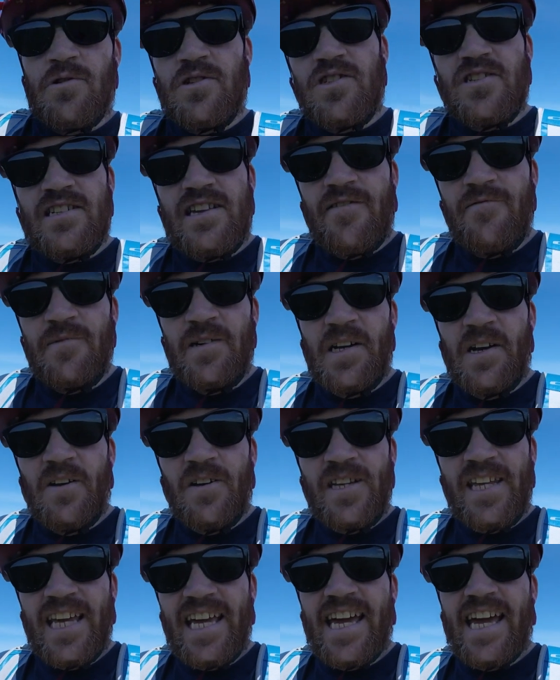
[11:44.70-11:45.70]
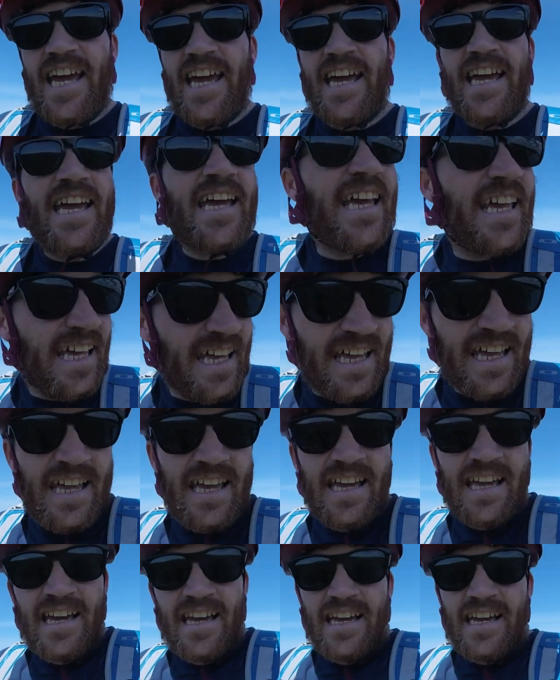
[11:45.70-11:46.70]
which has given me an idea.
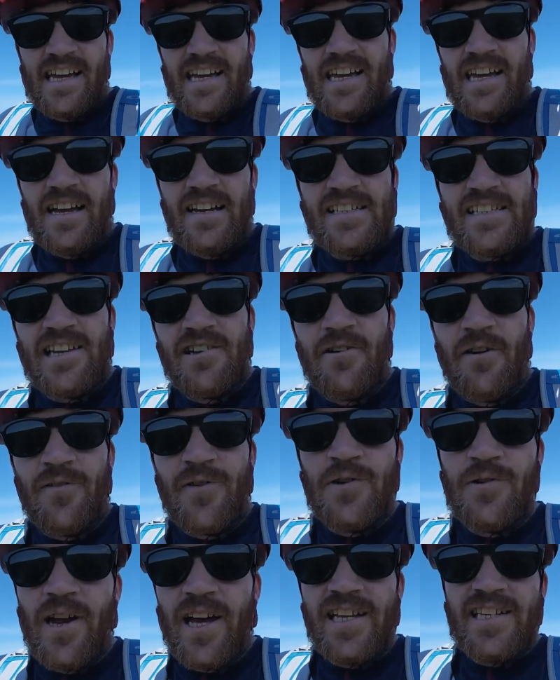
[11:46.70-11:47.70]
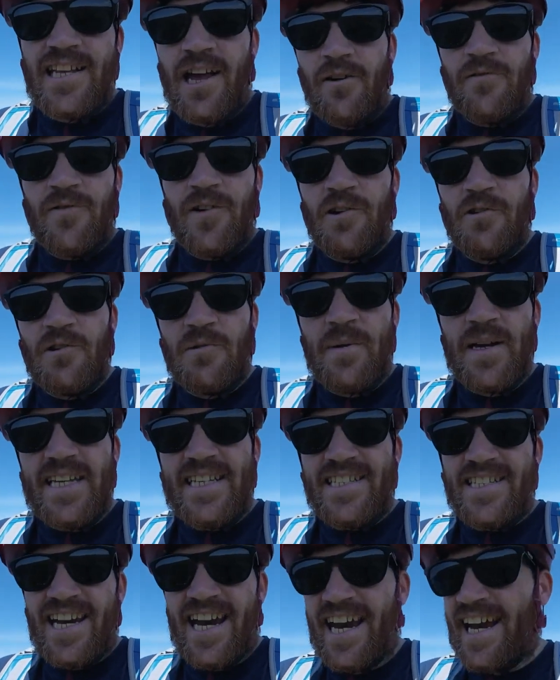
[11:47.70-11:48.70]
See you in a few days, hopefully on the
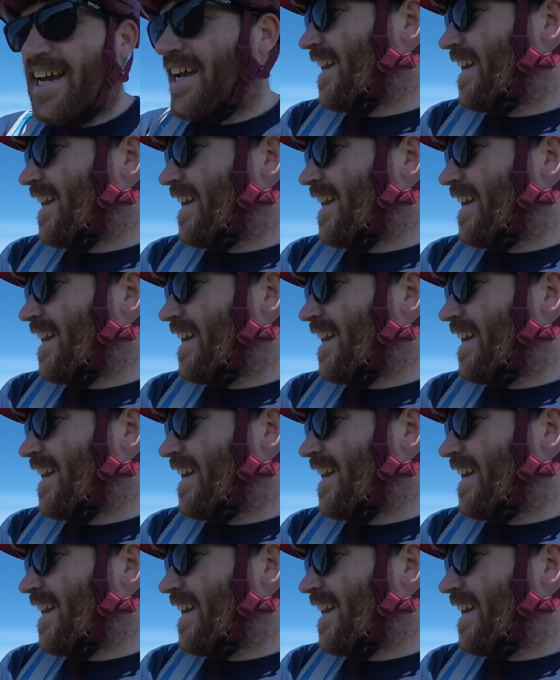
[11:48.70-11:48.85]
beach.